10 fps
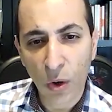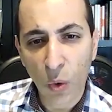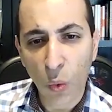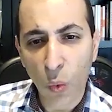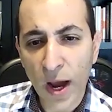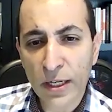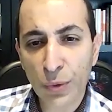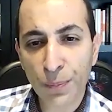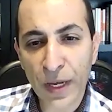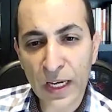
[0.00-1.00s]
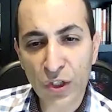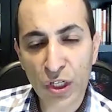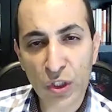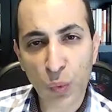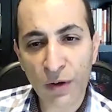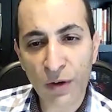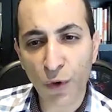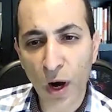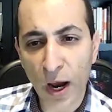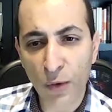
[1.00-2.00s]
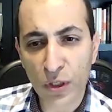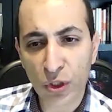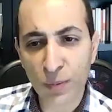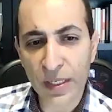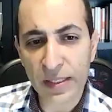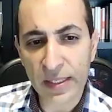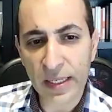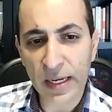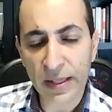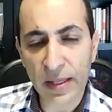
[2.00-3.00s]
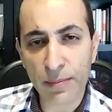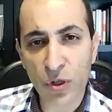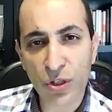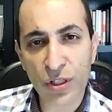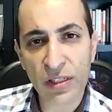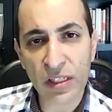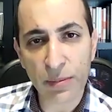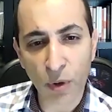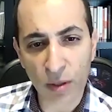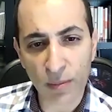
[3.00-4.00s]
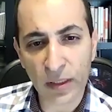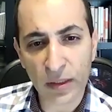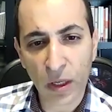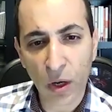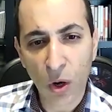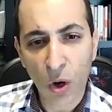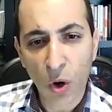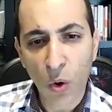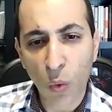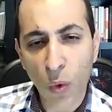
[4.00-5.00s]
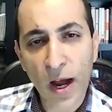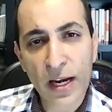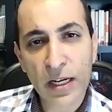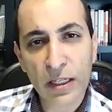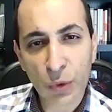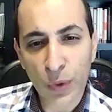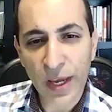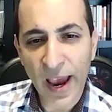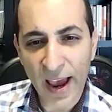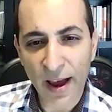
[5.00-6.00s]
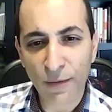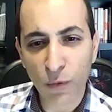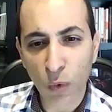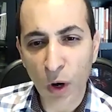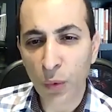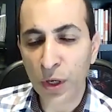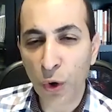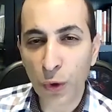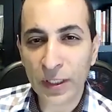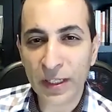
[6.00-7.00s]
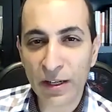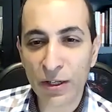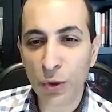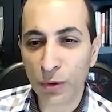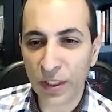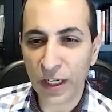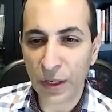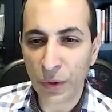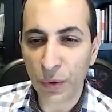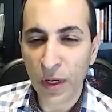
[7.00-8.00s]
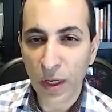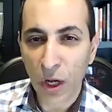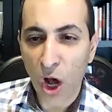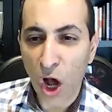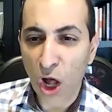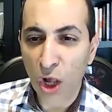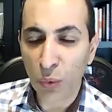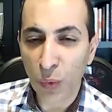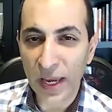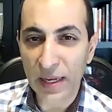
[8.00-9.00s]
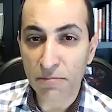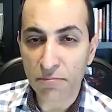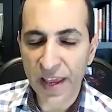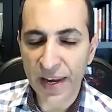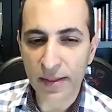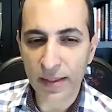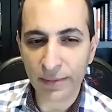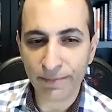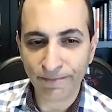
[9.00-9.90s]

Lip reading: Why do patients wait for hours to be seen in the emergency department? Why do we have what we coined here in Ontario, hallway medicine?